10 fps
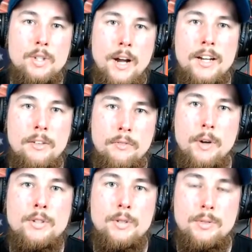trying to
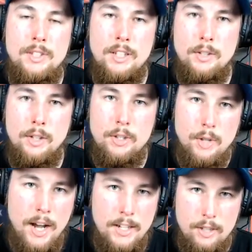virtue signal and
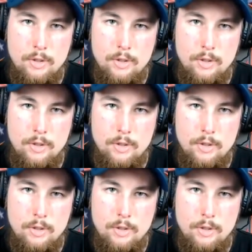trying to